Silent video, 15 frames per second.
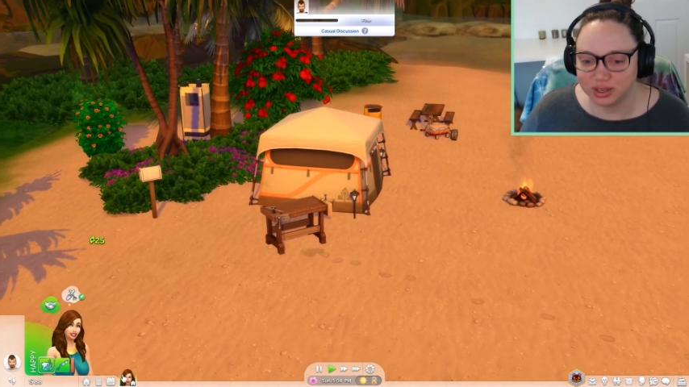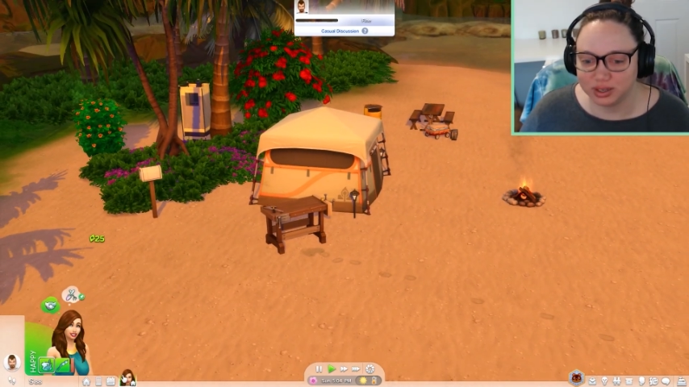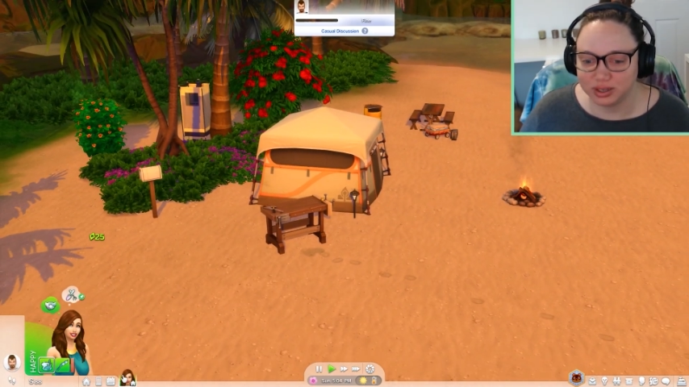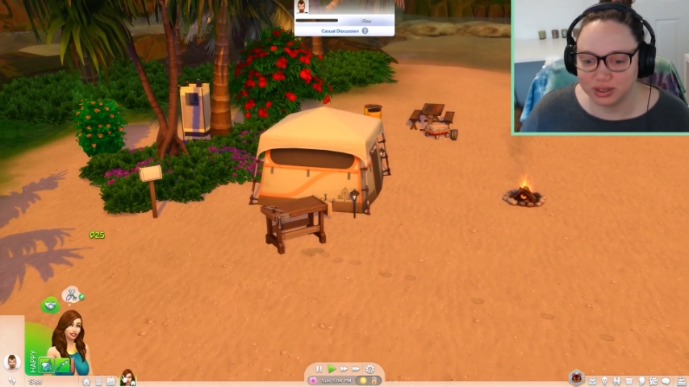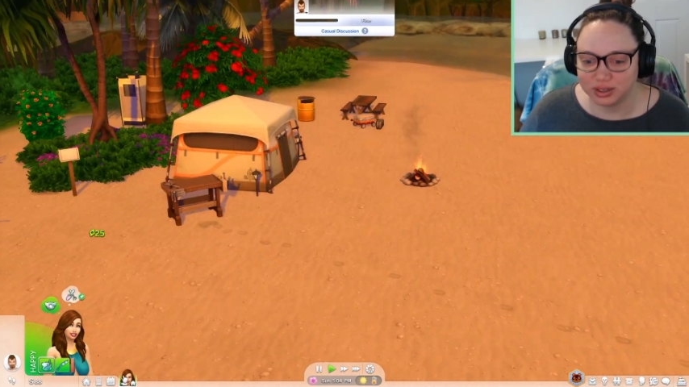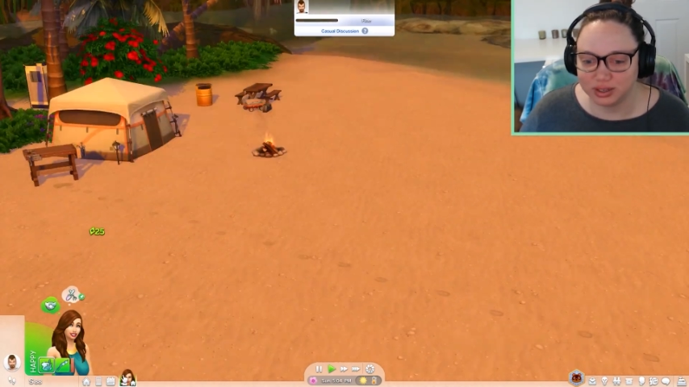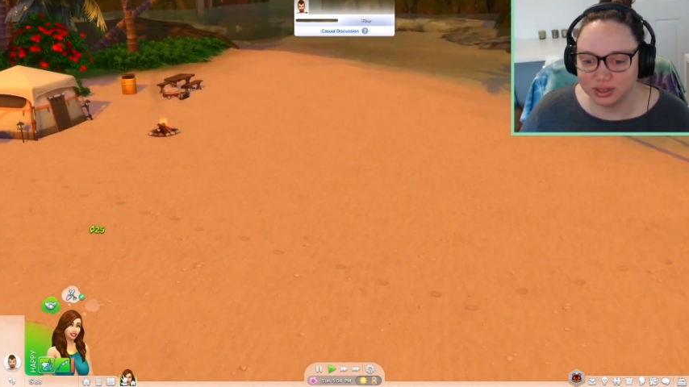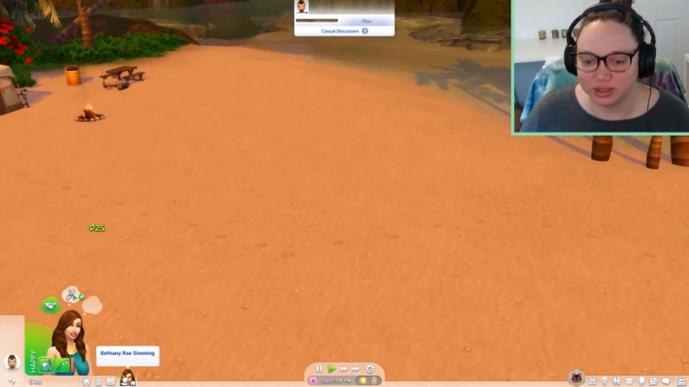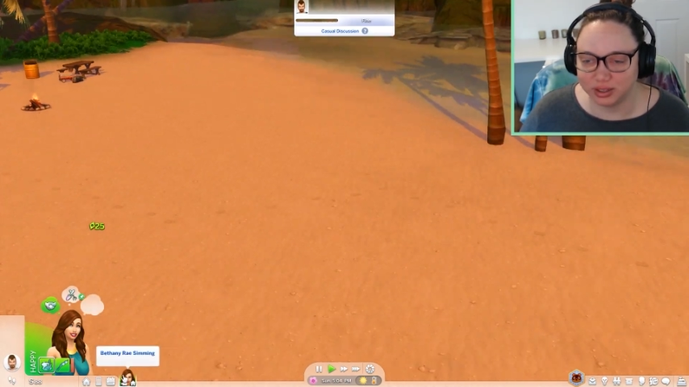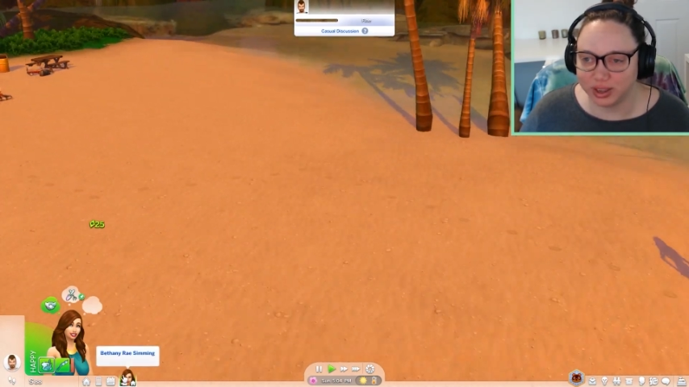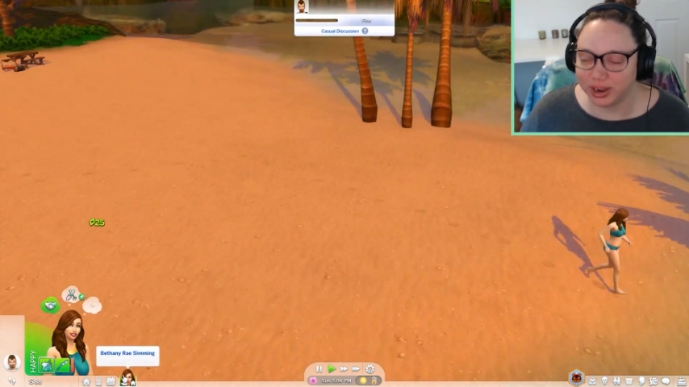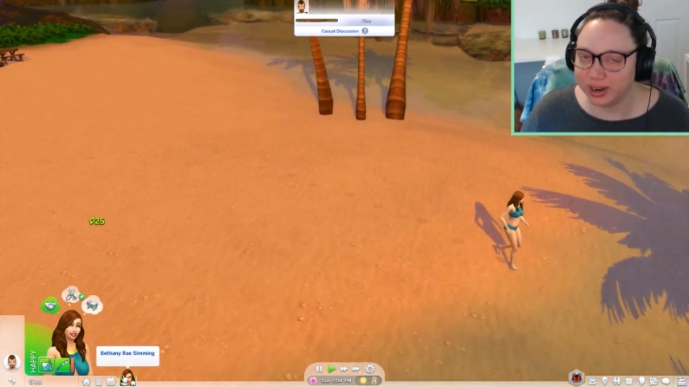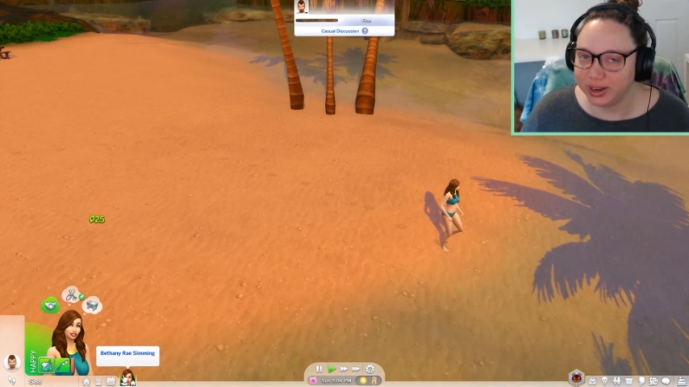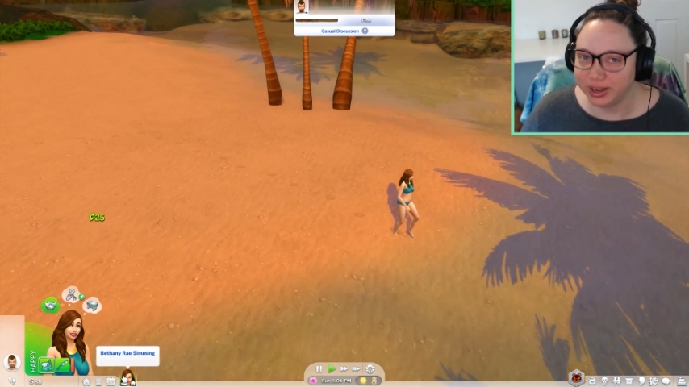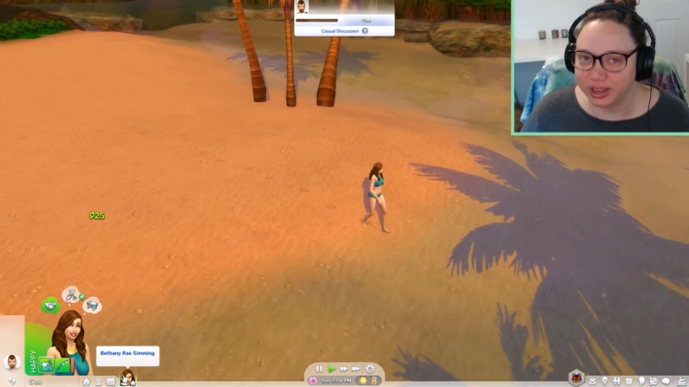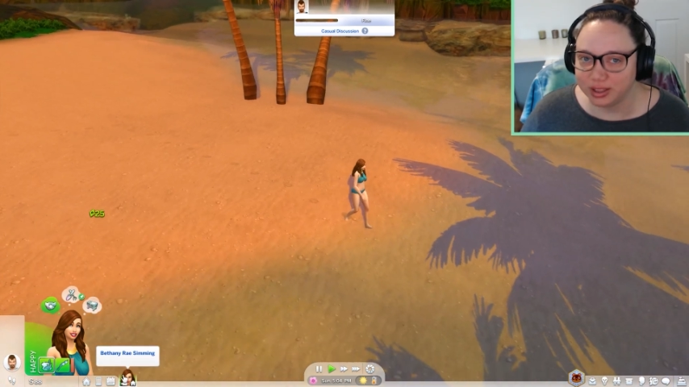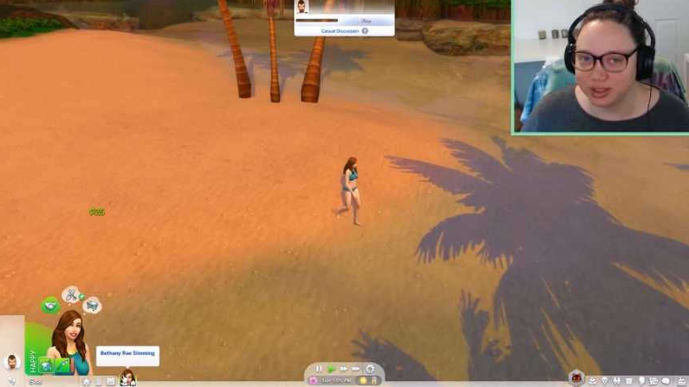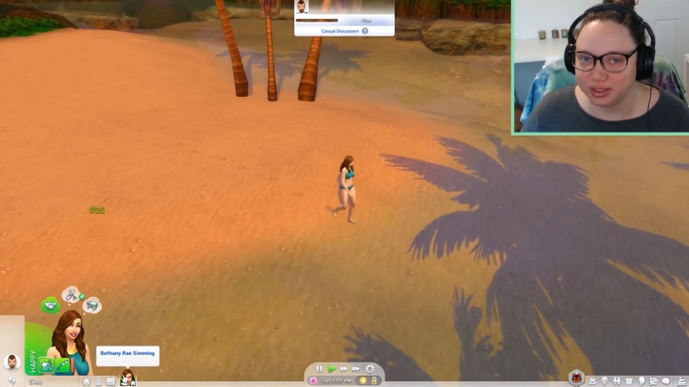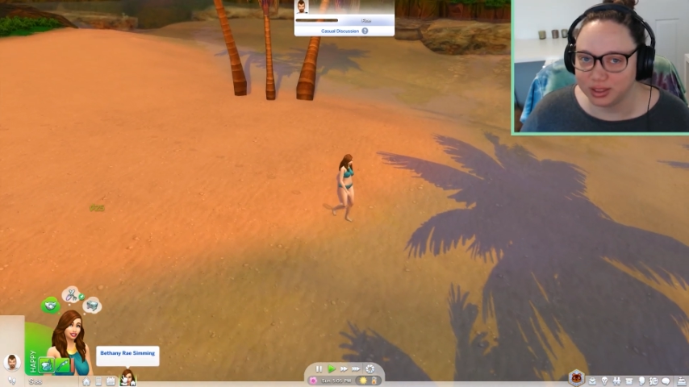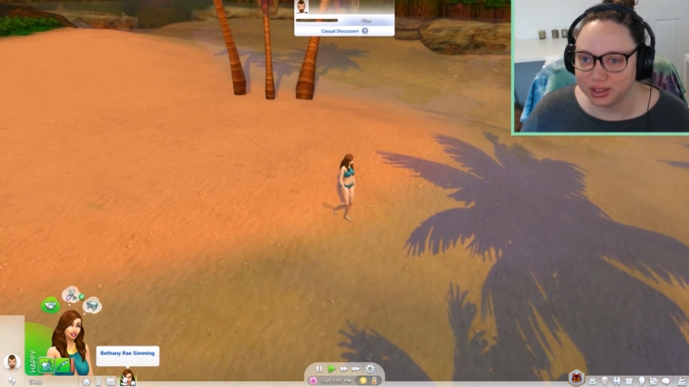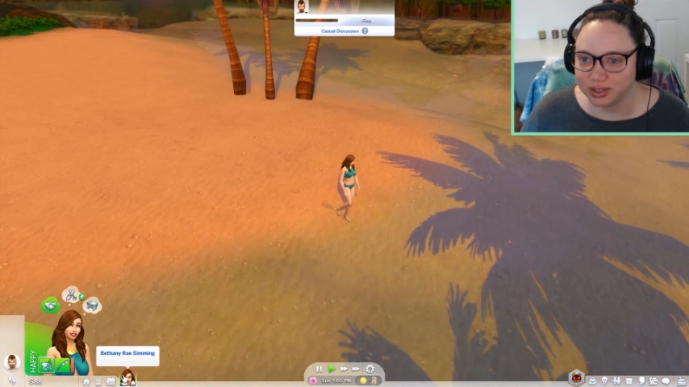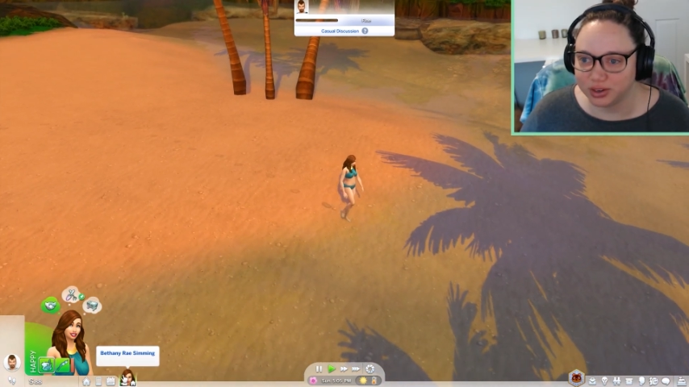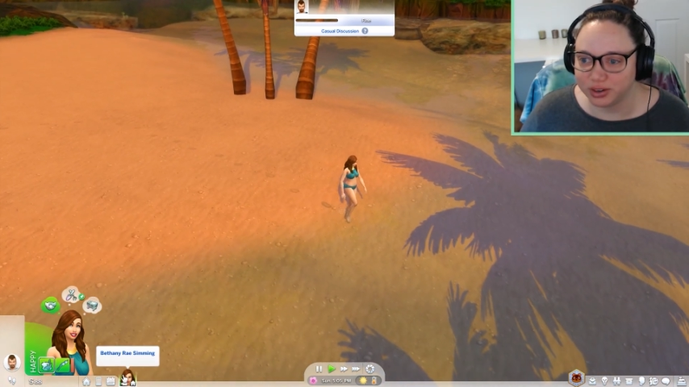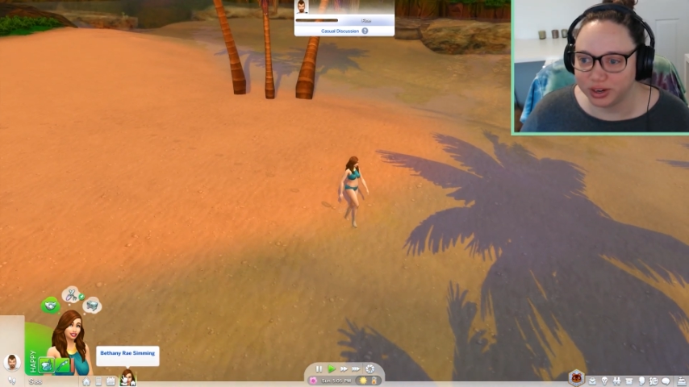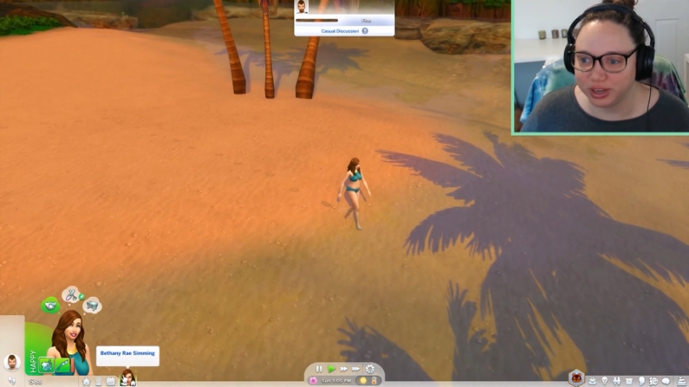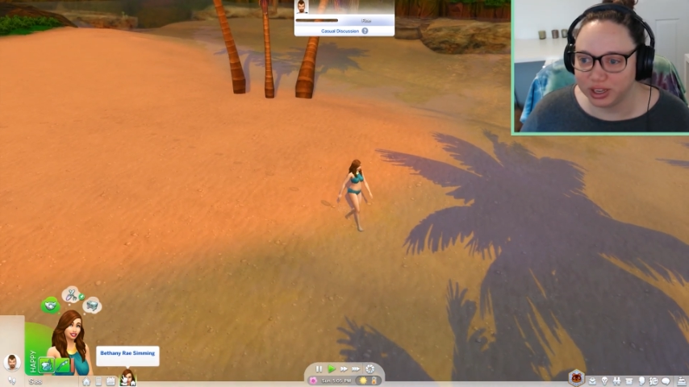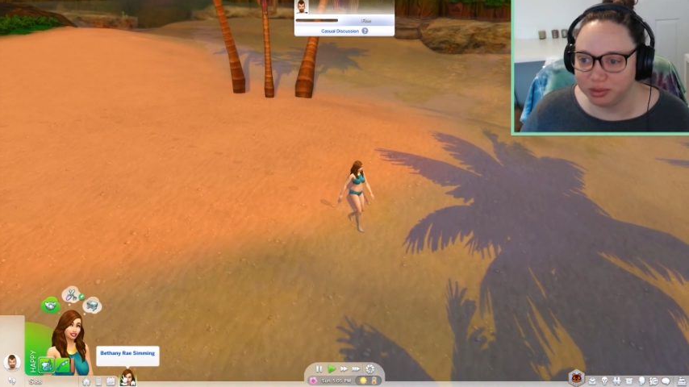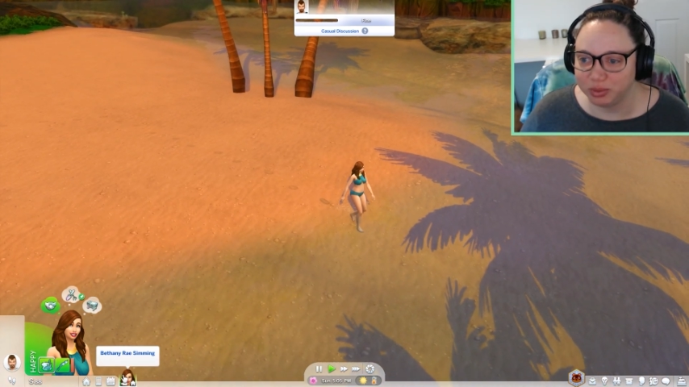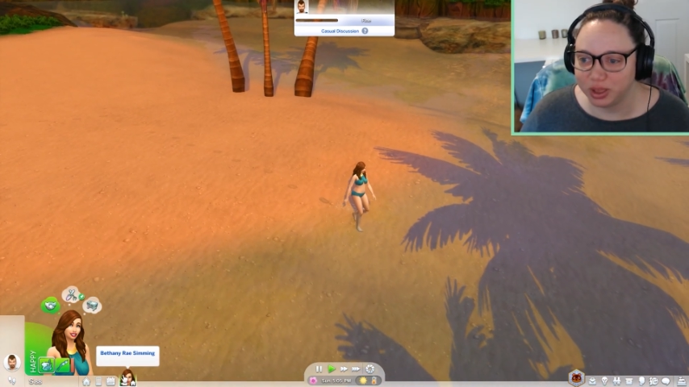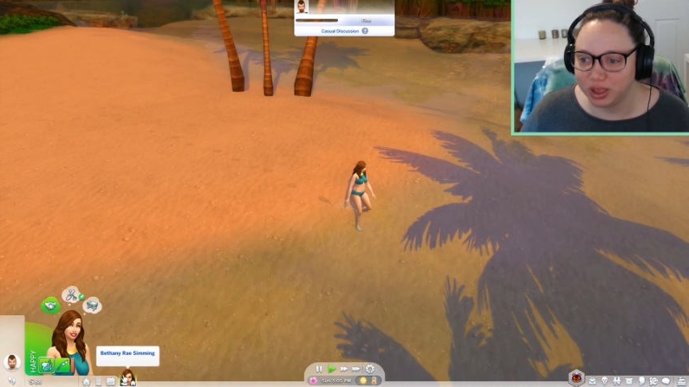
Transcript: Nilani, I think that's her name,